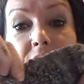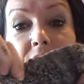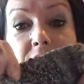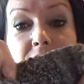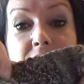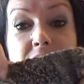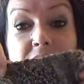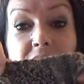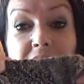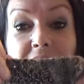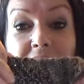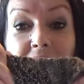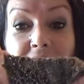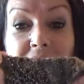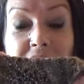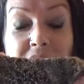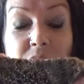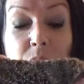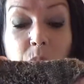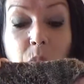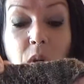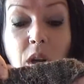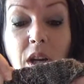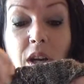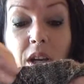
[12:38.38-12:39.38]
lace
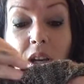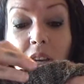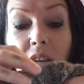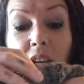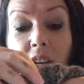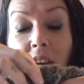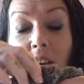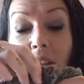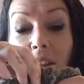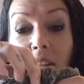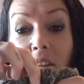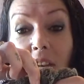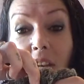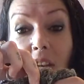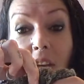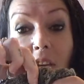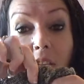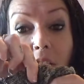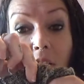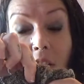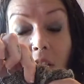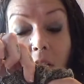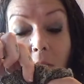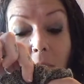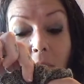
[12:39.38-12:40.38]
work and then a
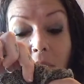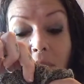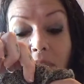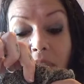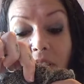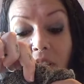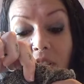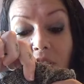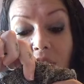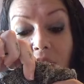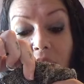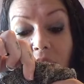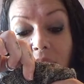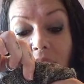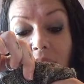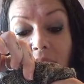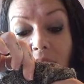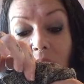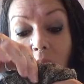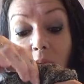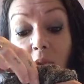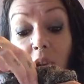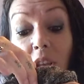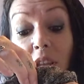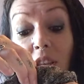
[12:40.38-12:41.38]
couple of inches
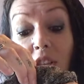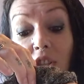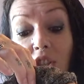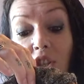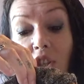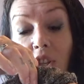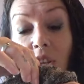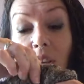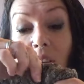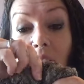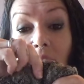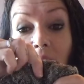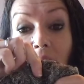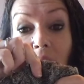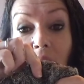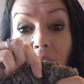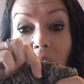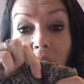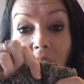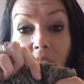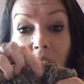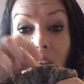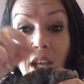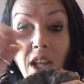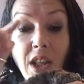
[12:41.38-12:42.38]
or an inch
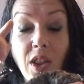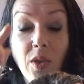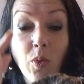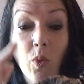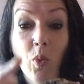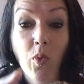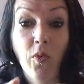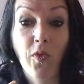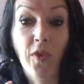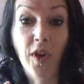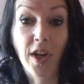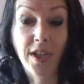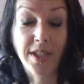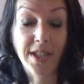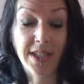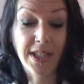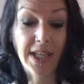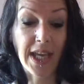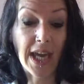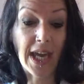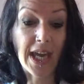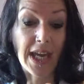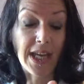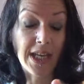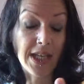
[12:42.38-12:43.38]
in the first
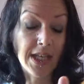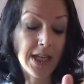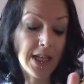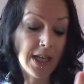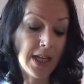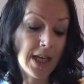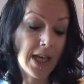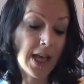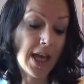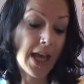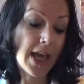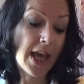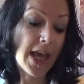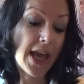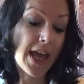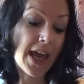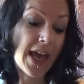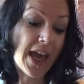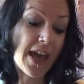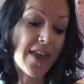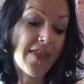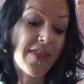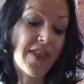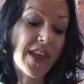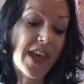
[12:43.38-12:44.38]
skein,
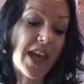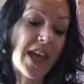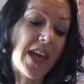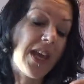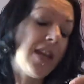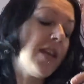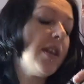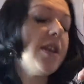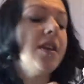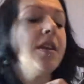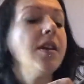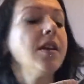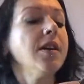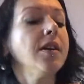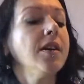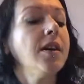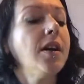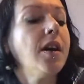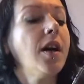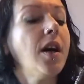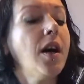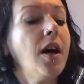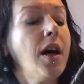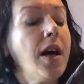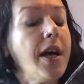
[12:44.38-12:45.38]
and then
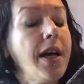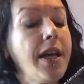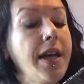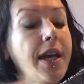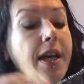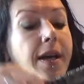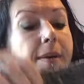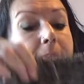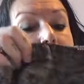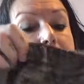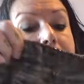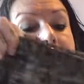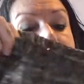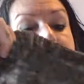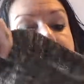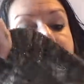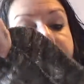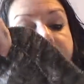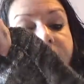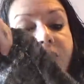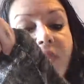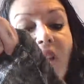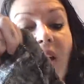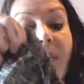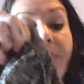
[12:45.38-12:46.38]
I'm
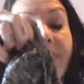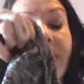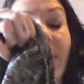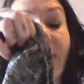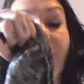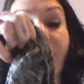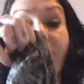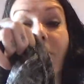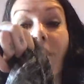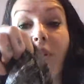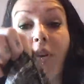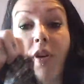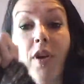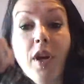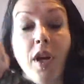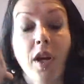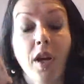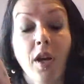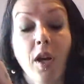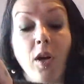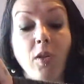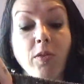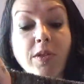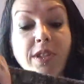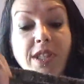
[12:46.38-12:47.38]
now
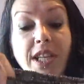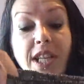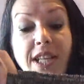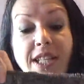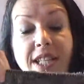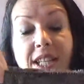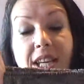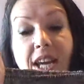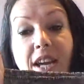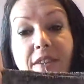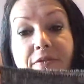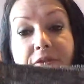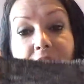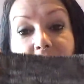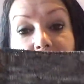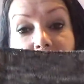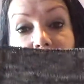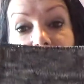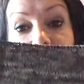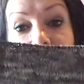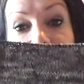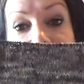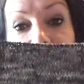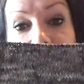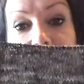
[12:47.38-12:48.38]
alternating every
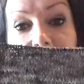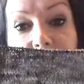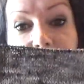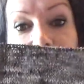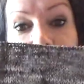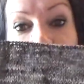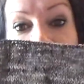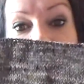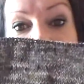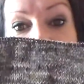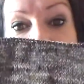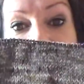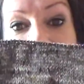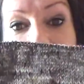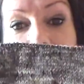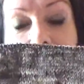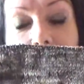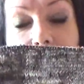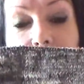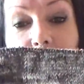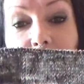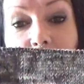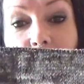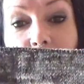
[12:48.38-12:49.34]
row,